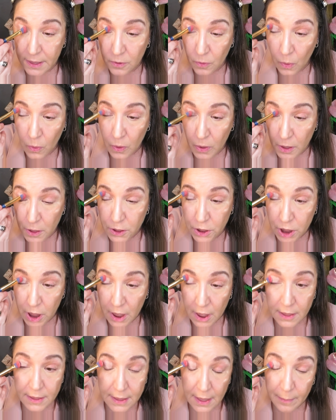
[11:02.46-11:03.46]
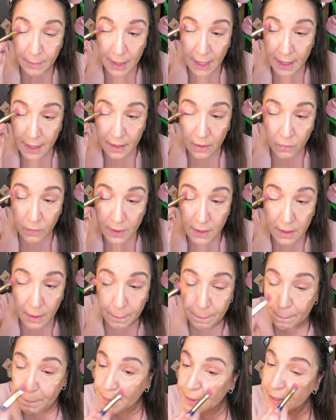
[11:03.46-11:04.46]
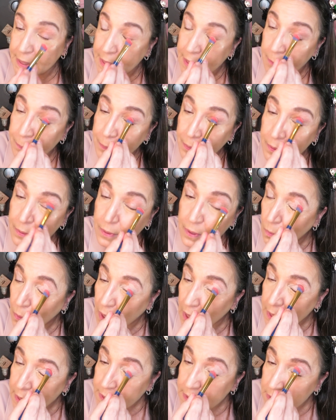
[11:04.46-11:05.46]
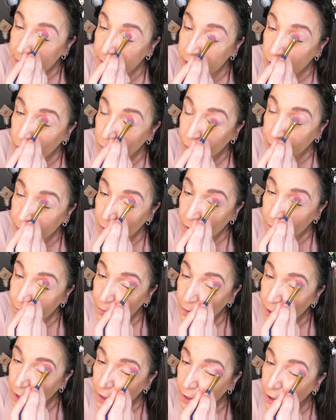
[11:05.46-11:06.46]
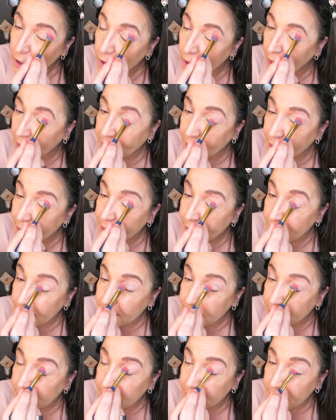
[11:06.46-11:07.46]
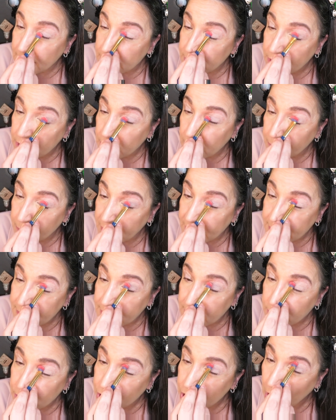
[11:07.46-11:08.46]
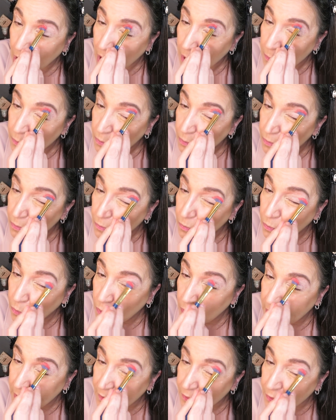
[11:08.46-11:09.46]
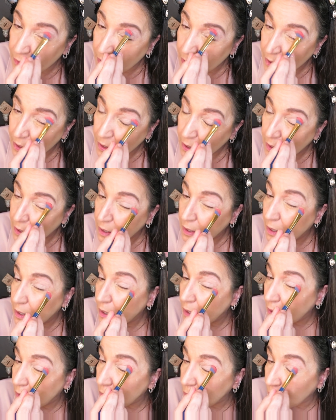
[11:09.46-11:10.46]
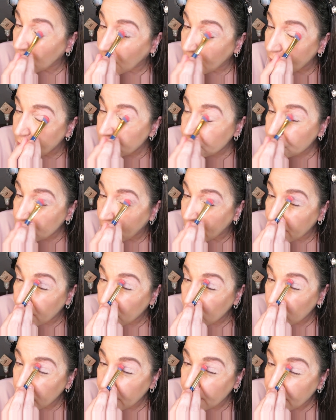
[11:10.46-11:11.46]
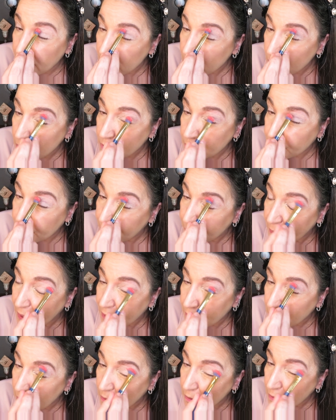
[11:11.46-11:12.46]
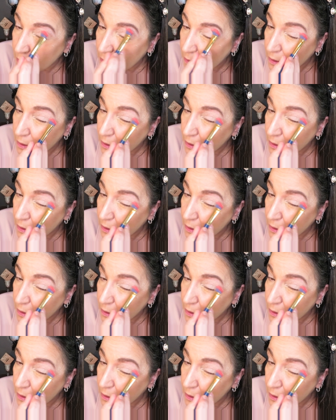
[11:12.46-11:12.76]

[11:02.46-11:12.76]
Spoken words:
gorgeous. I'm like, what the bleep? Why is it so beautiful on her? And it did such an amazing job with her eyeshadow. It looked better